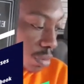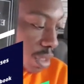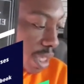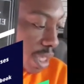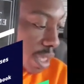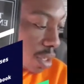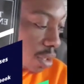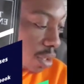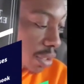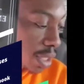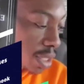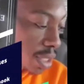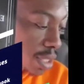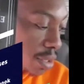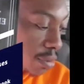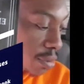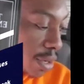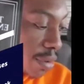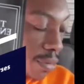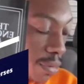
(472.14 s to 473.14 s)
And all these
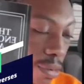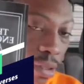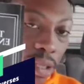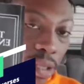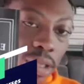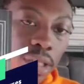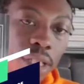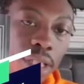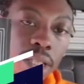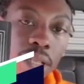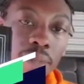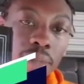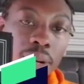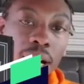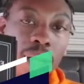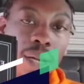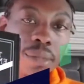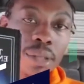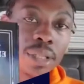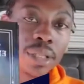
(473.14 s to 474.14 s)
are referenced in the
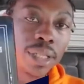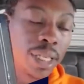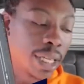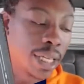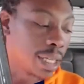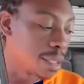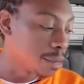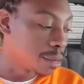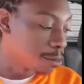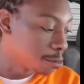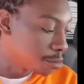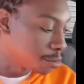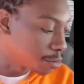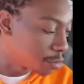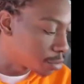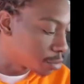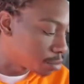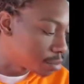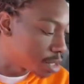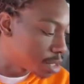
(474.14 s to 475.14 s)
Bible again,
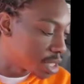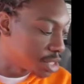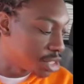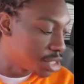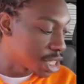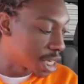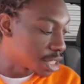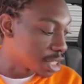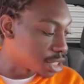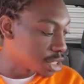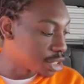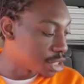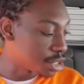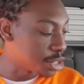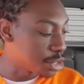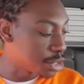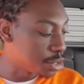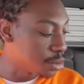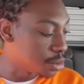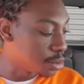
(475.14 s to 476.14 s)
from Genesis,
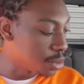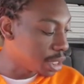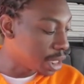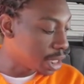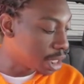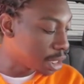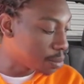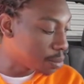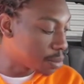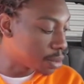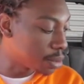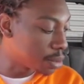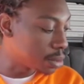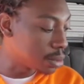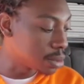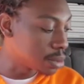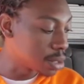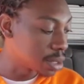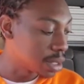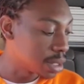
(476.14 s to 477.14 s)
Jude,
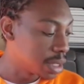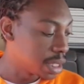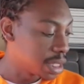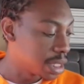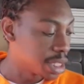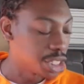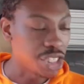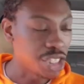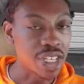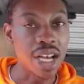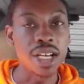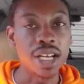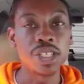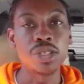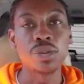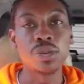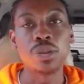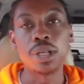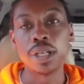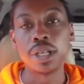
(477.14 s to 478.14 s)
Hebrews,
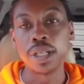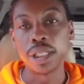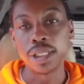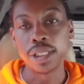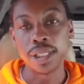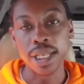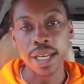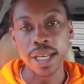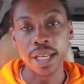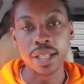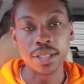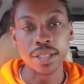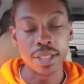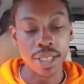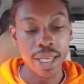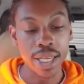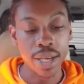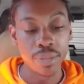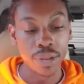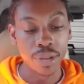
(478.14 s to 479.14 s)
Joshua, and 2
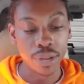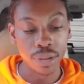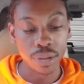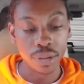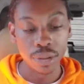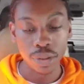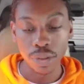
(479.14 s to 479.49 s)
Samuel.